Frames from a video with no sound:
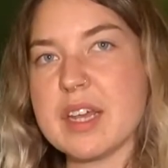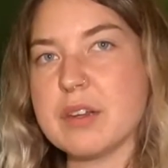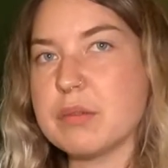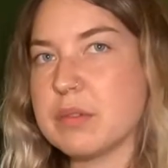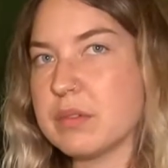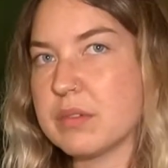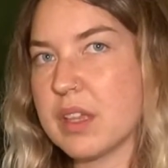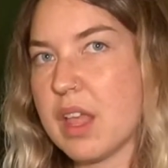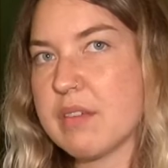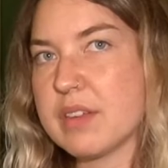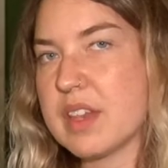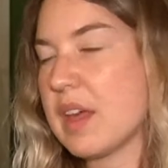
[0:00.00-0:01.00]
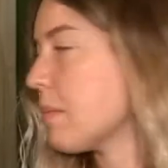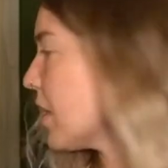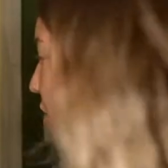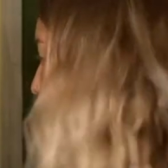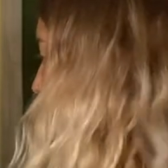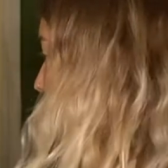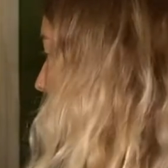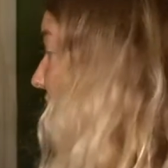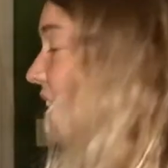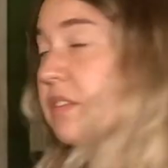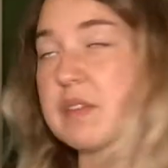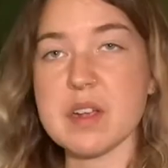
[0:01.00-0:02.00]
I don't love it that much, but it
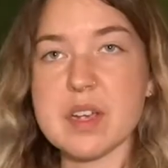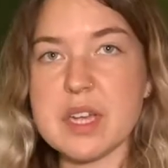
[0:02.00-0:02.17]
is very